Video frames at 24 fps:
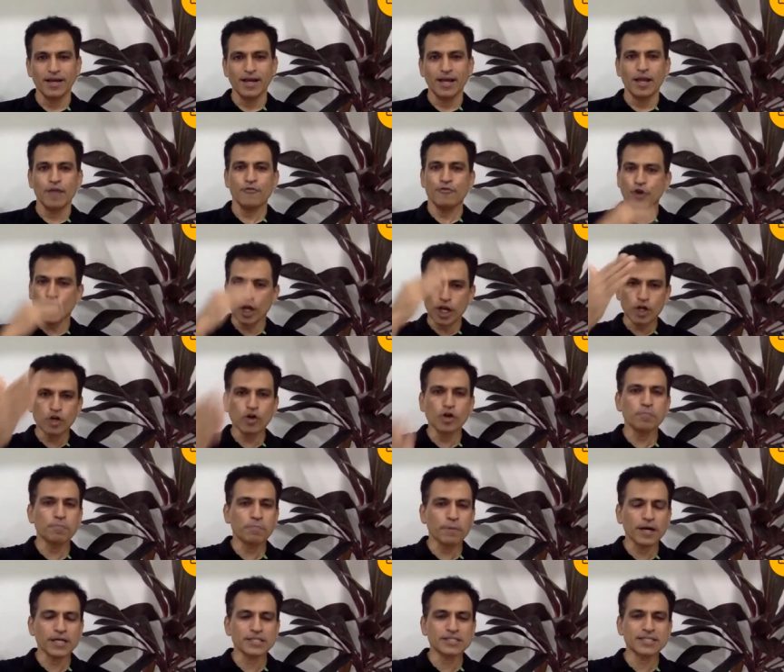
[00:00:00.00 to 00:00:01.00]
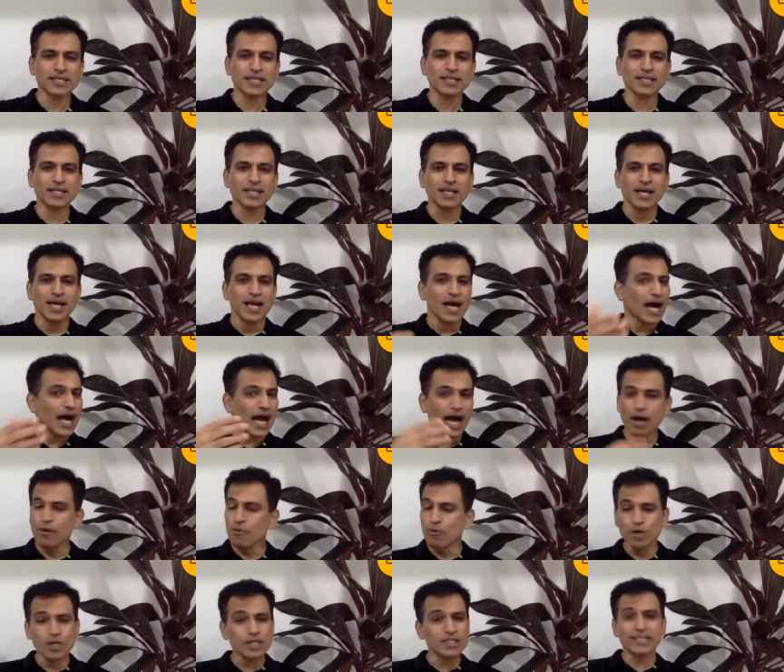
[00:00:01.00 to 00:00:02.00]
If you're a good person, I
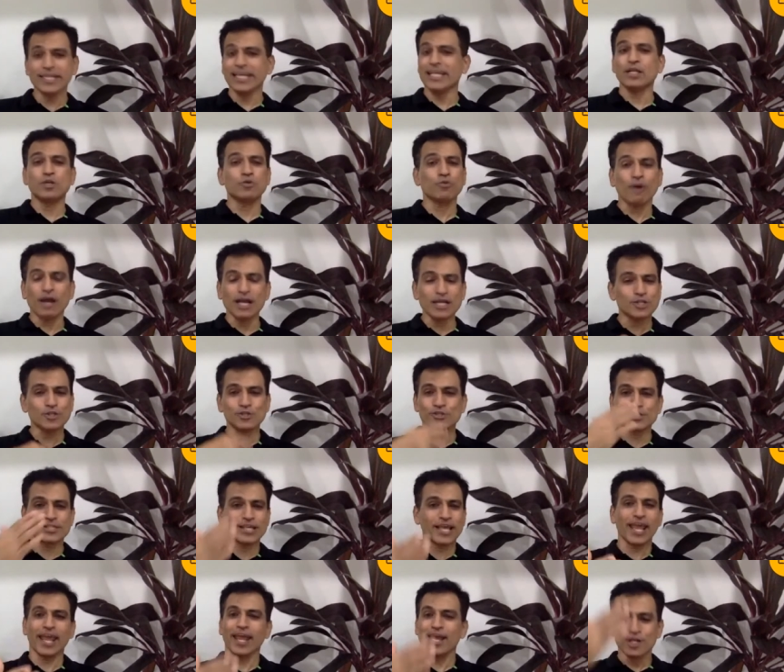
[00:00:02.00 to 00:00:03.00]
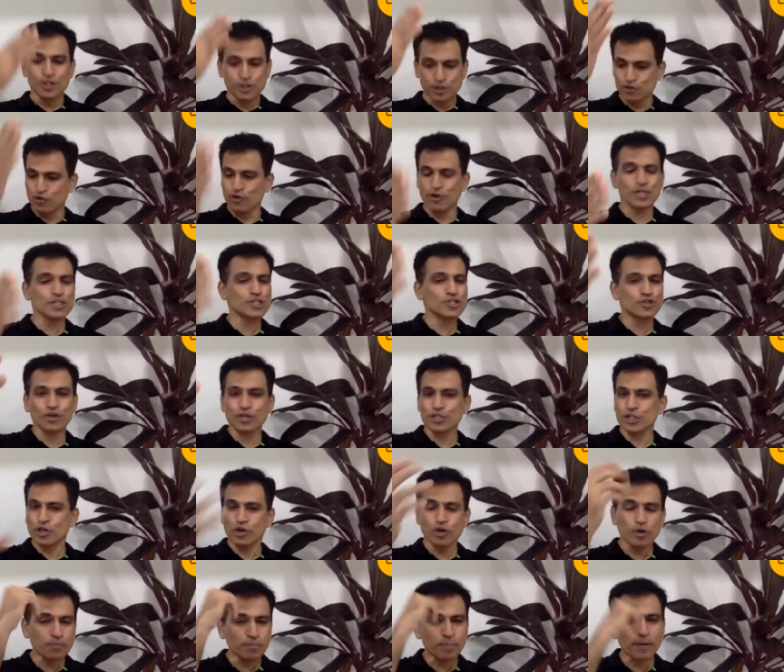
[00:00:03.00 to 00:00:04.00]
wouldn't think twice to say so-and-so is a
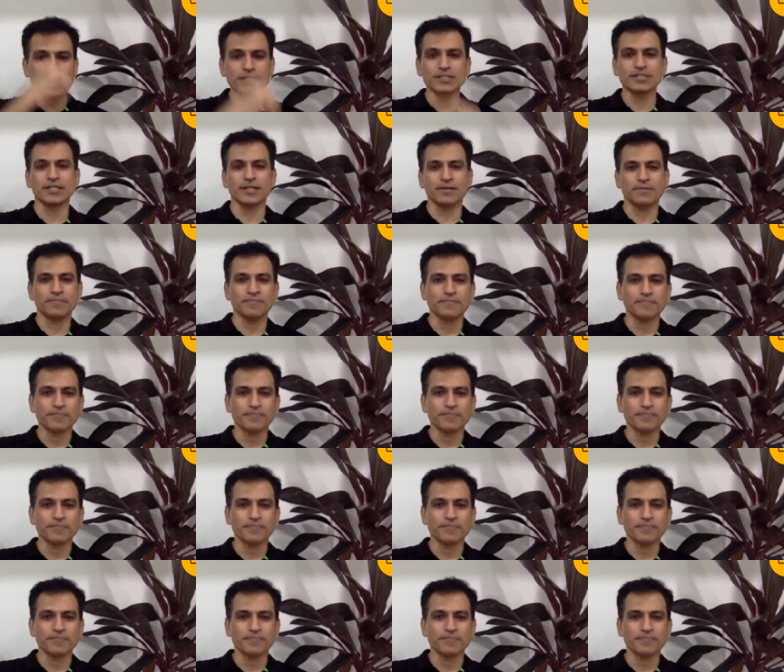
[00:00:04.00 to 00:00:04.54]
good person.